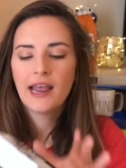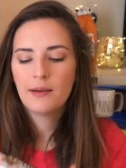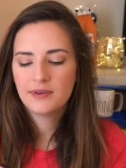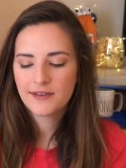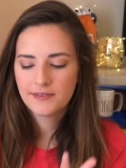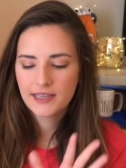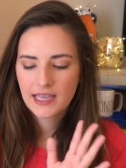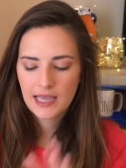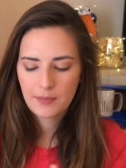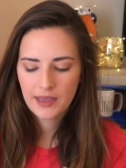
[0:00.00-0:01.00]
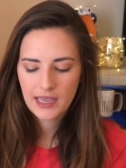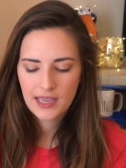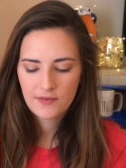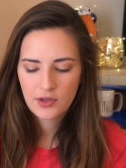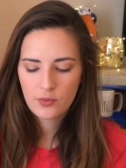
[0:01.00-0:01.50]
and I'm definitely keeping it,
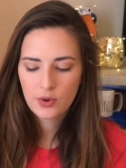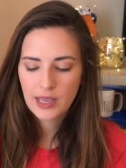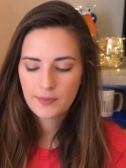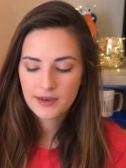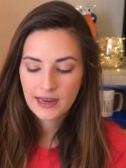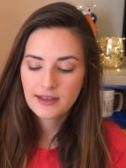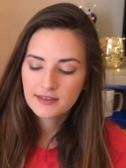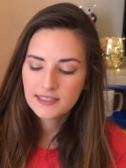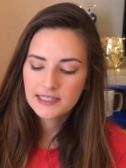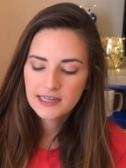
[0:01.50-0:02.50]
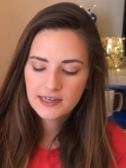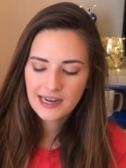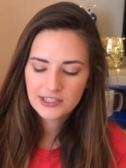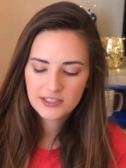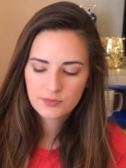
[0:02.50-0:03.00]
even though I won't keep the necklace in there.
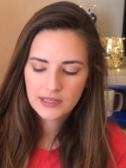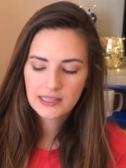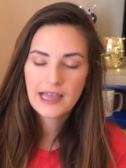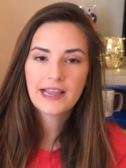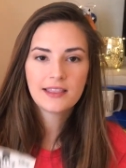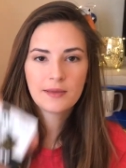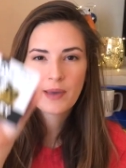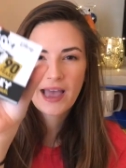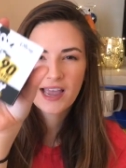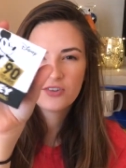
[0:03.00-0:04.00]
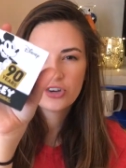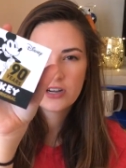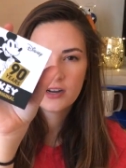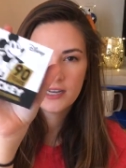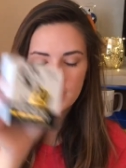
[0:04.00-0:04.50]
I just really like the
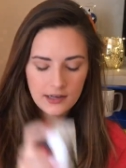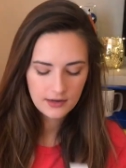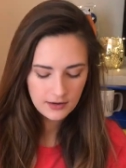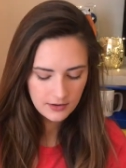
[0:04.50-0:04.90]
packaging on it.